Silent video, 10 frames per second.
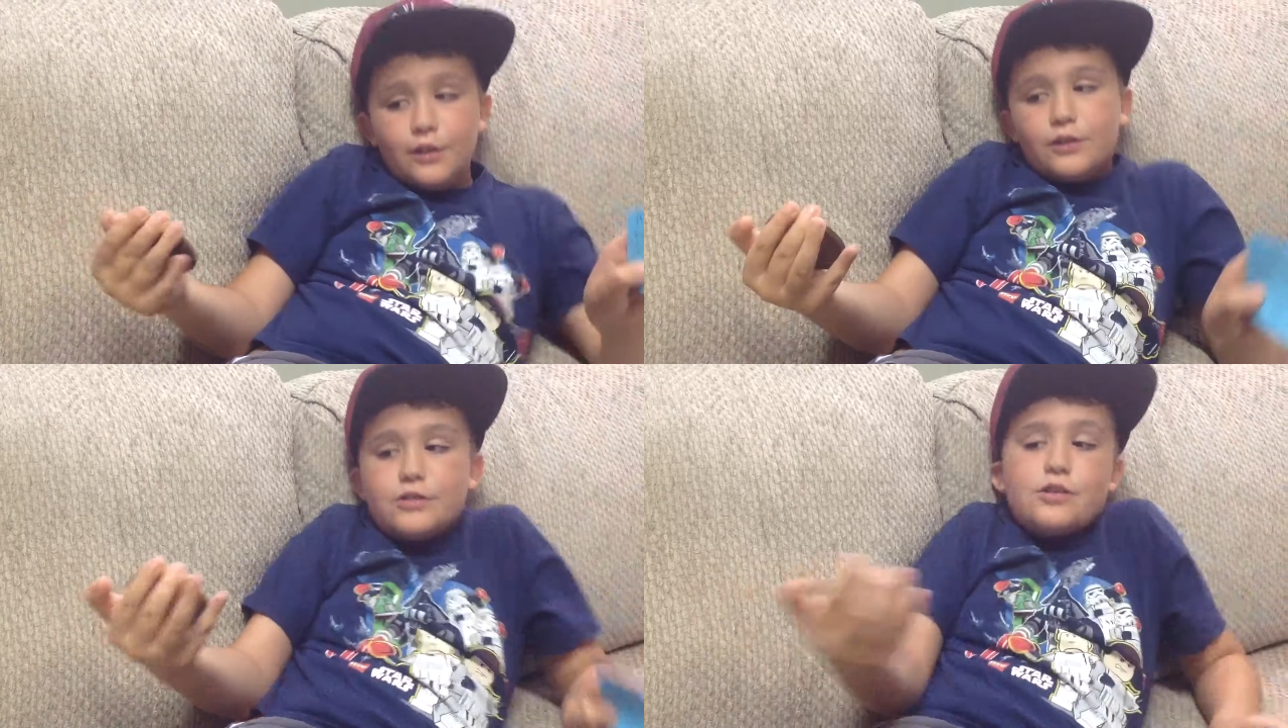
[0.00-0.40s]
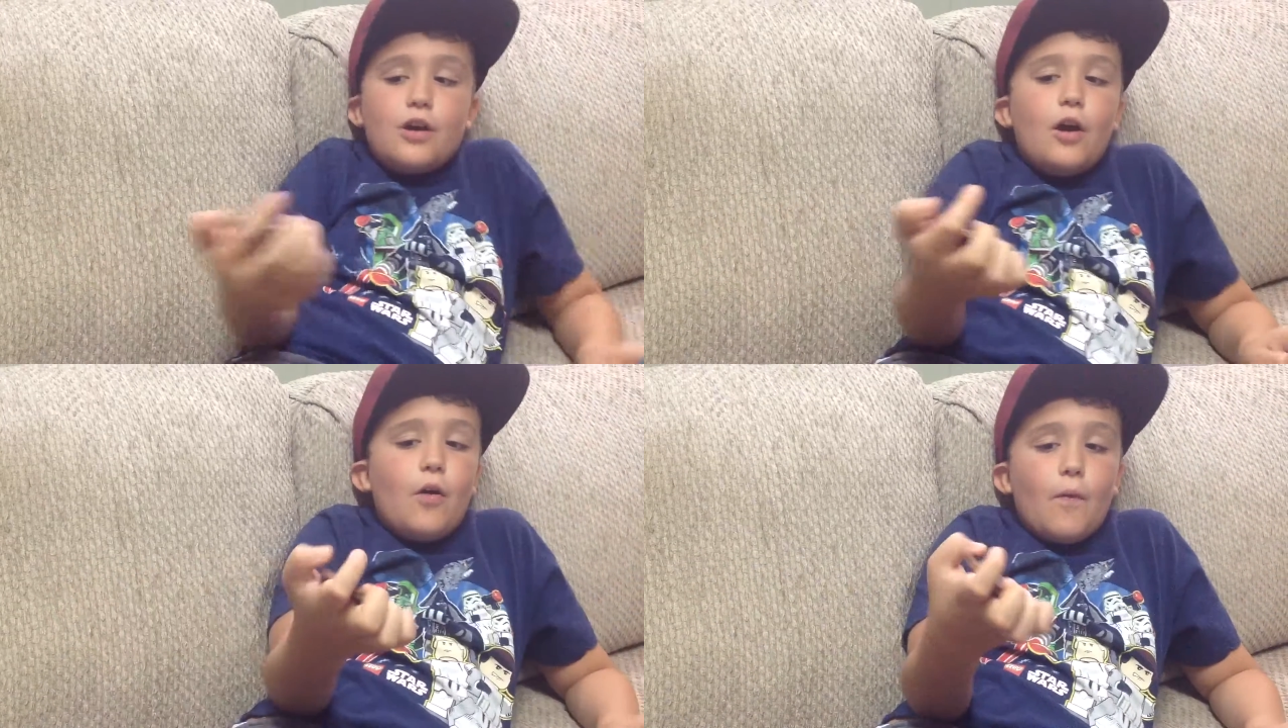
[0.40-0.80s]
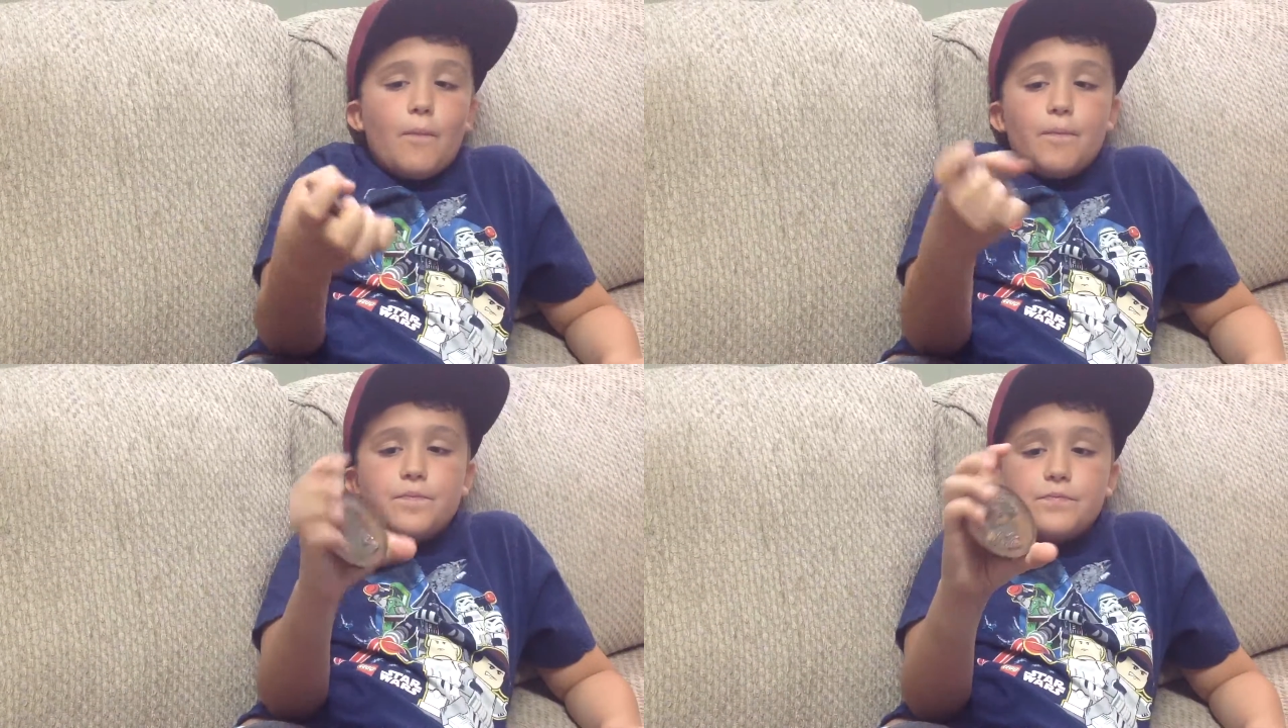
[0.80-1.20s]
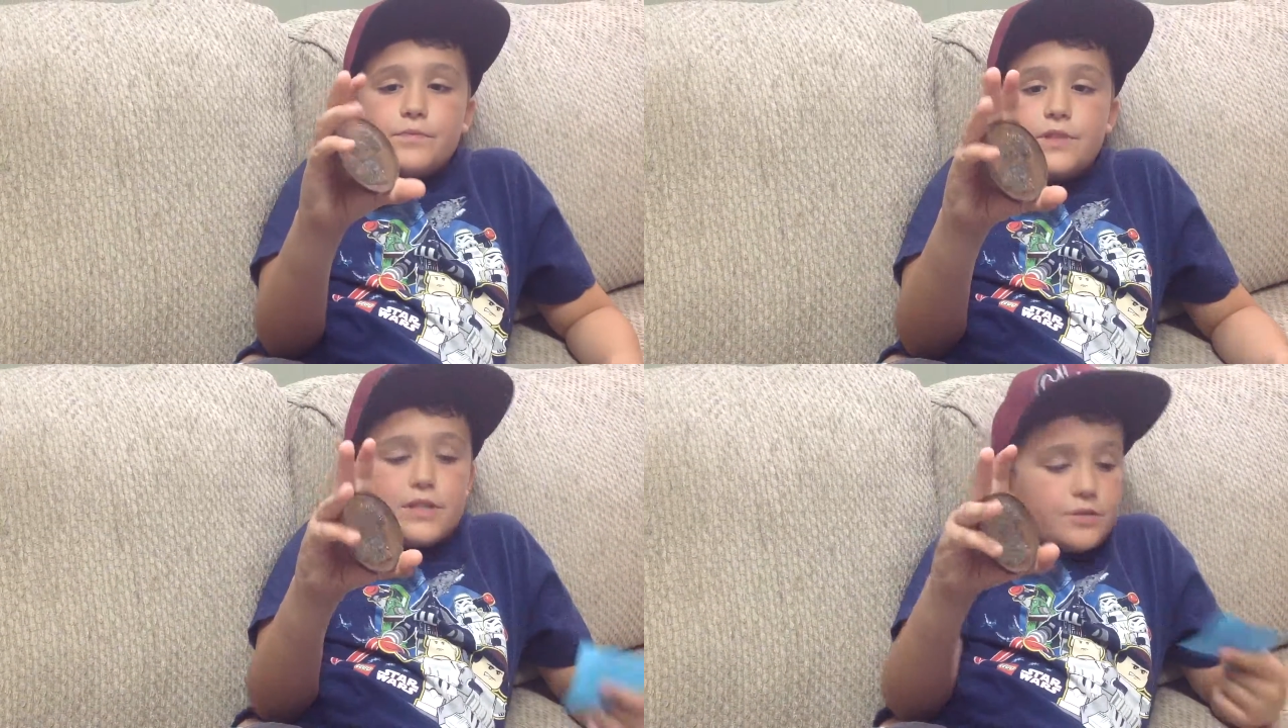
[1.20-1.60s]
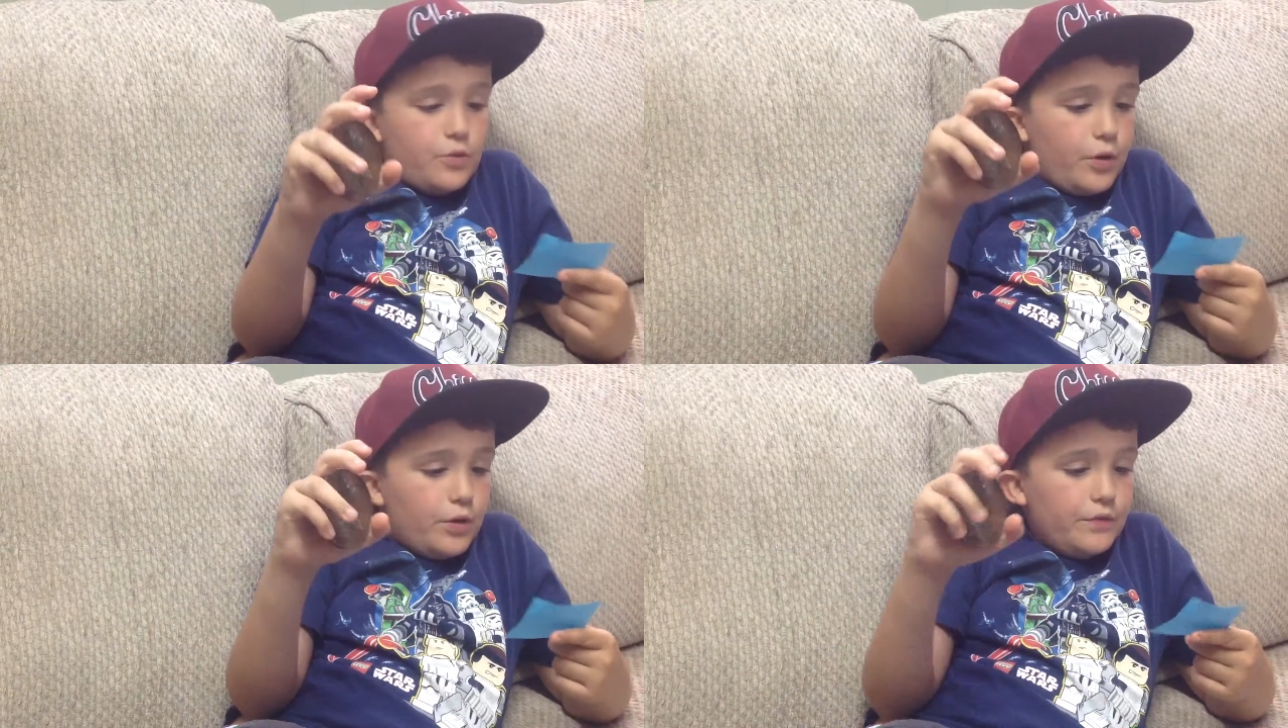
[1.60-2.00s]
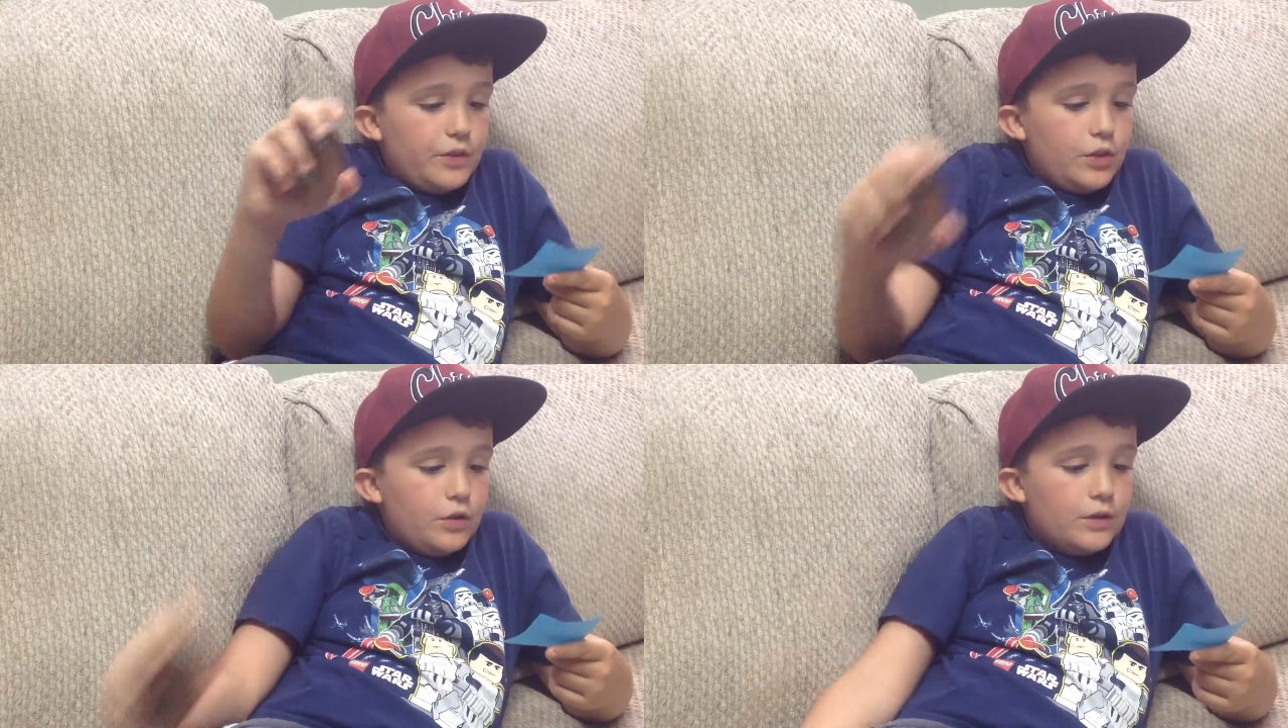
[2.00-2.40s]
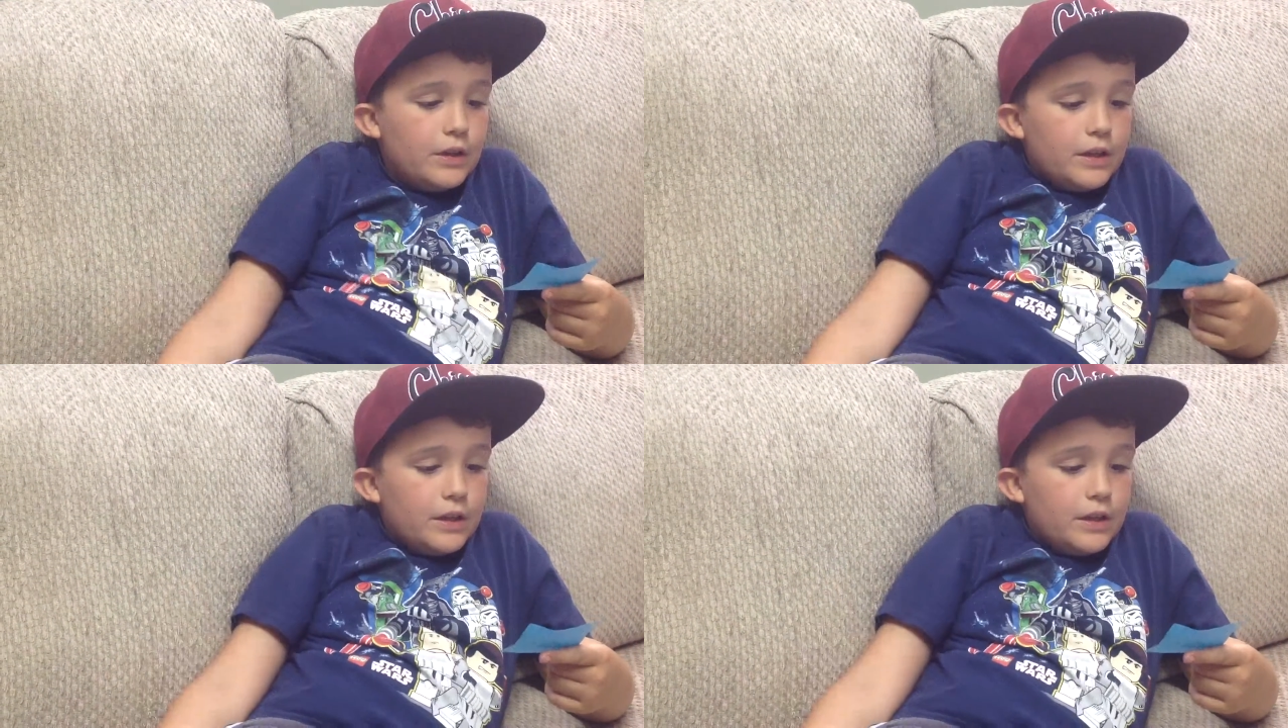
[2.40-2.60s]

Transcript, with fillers: So this coin review,